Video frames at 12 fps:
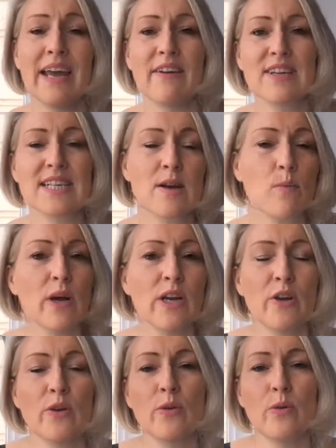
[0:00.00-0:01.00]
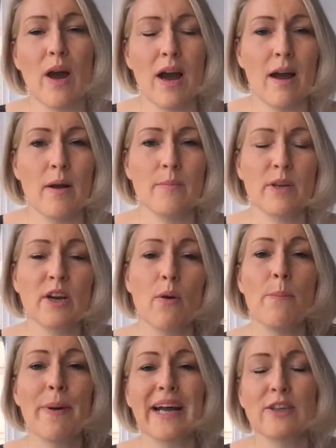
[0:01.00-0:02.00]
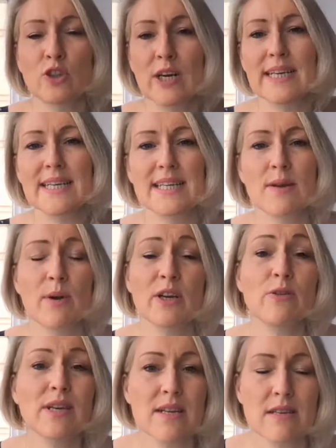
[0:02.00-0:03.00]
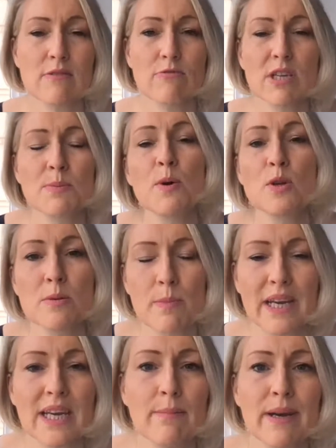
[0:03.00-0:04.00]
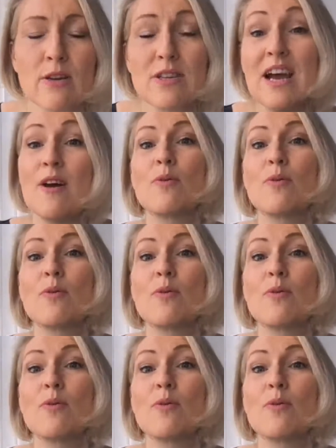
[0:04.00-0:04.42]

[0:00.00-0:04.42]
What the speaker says: if it's someone who, a bad trait is someone who doesn't respond to my emails,